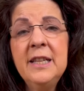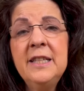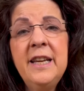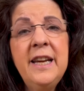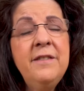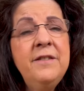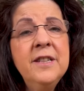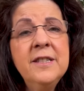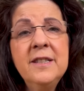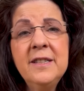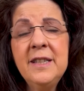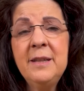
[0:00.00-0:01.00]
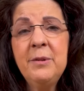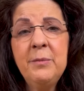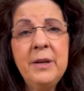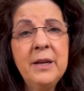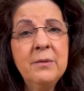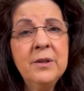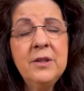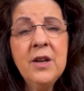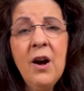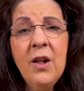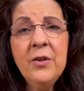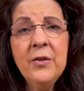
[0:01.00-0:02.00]
Dave doesn't seem to be able to
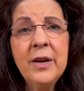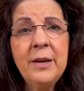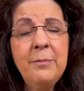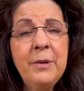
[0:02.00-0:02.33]
tolerate